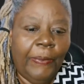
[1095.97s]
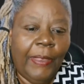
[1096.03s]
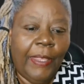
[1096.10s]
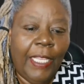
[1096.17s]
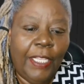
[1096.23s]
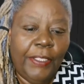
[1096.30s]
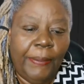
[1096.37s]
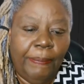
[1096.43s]

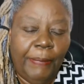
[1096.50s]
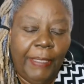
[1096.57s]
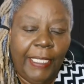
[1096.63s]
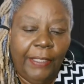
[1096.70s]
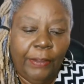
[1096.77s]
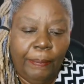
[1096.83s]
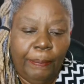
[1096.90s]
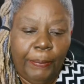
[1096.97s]
to
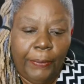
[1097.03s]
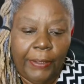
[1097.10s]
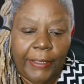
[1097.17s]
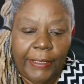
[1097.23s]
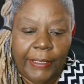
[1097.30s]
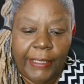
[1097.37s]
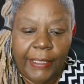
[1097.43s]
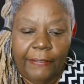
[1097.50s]
meet the
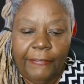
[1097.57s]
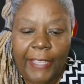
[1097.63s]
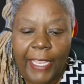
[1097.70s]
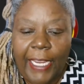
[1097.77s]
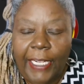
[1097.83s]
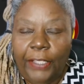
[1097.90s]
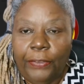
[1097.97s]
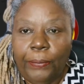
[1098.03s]
burdens of
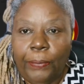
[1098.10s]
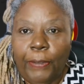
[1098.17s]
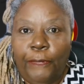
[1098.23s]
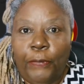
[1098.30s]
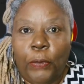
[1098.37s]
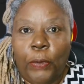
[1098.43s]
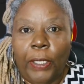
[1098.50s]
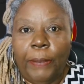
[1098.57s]

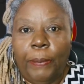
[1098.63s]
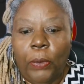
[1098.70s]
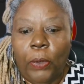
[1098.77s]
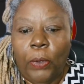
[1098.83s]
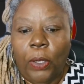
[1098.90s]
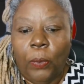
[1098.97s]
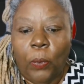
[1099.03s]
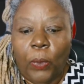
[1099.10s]

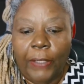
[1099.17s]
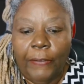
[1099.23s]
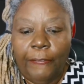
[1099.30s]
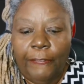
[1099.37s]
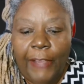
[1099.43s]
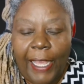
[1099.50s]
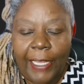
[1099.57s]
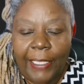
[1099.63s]

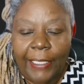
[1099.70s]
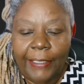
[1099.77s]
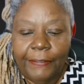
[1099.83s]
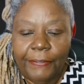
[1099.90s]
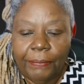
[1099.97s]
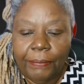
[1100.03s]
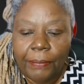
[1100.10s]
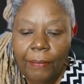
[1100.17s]
8340.15.
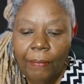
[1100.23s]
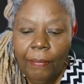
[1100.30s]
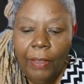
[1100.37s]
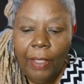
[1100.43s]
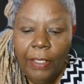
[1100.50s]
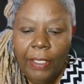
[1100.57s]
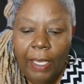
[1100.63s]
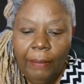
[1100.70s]

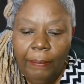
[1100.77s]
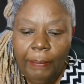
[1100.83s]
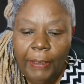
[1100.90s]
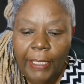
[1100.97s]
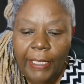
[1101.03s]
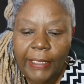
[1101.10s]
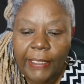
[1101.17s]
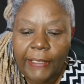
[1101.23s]

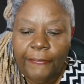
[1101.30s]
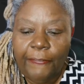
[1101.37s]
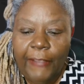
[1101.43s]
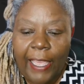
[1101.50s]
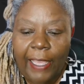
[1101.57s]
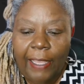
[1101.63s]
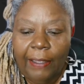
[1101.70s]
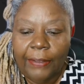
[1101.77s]
Youngbloods
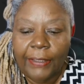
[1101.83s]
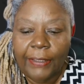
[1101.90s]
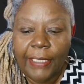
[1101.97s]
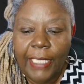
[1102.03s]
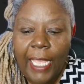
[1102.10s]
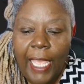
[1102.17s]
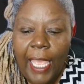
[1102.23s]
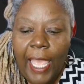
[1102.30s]
filed
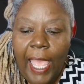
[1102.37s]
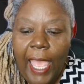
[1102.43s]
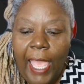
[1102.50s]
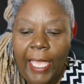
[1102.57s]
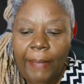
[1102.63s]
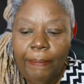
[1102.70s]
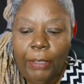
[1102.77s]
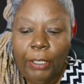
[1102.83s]

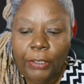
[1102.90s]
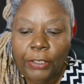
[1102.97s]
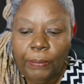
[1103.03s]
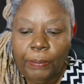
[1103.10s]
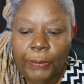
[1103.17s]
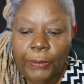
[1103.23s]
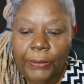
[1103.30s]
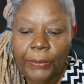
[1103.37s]
a
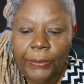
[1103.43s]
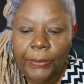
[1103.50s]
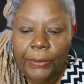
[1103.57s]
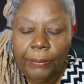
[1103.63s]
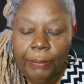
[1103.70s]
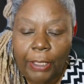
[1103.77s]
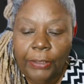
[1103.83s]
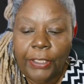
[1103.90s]

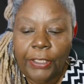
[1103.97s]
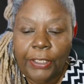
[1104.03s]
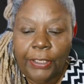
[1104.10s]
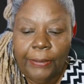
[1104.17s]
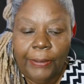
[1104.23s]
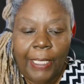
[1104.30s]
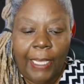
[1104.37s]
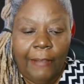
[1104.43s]

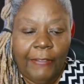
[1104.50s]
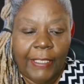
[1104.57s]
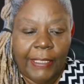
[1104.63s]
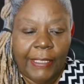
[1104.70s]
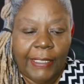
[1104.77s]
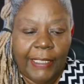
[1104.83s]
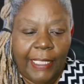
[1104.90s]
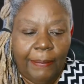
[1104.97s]
multitude of
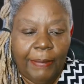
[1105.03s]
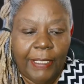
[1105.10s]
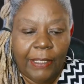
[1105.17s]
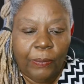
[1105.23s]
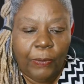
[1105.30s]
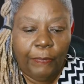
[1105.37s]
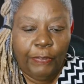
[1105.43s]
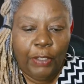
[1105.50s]
exhibits
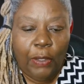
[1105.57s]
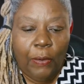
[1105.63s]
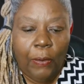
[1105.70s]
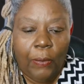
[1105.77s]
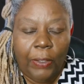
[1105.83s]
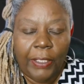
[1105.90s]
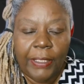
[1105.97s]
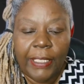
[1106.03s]
with the
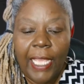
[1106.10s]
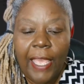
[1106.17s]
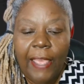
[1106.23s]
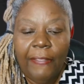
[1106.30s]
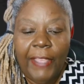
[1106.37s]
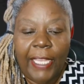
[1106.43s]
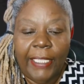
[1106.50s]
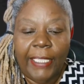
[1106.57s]
courts
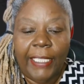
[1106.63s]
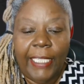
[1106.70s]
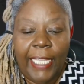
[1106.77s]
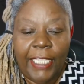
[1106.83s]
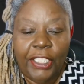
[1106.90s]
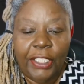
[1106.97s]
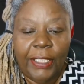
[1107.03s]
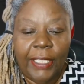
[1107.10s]
that
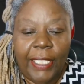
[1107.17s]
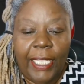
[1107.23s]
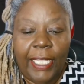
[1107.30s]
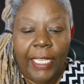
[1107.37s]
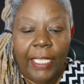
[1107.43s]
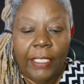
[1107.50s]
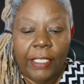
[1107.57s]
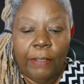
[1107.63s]

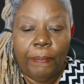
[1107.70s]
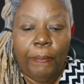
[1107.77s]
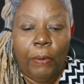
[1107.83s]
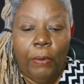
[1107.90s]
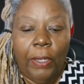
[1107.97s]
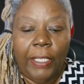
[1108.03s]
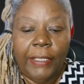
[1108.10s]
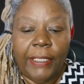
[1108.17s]
allegedly
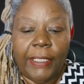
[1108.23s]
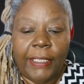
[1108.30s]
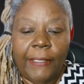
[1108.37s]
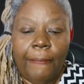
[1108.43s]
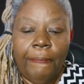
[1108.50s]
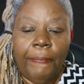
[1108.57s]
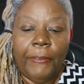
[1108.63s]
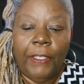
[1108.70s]
supports
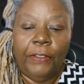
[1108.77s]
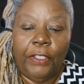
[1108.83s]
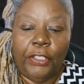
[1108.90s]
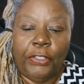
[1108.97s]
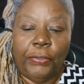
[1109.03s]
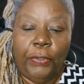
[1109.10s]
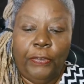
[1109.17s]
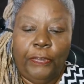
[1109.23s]
the
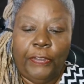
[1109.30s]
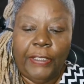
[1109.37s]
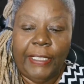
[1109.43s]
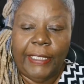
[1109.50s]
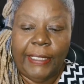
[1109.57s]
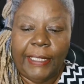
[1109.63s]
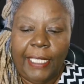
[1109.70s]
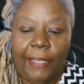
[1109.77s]

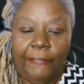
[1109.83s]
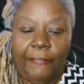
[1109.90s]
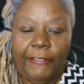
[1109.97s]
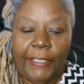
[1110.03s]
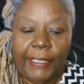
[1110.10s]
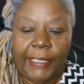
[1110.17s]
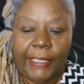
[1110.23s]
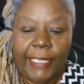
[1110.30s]
truthfulness of
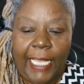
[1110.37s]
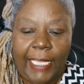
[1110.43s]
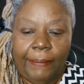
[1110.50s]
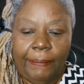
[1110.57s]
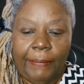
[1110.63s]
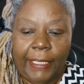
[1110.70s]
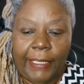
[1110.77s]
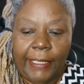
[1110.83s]
his
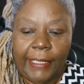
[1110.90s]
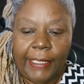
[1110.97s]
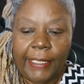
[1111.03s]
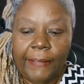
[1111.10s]
statements.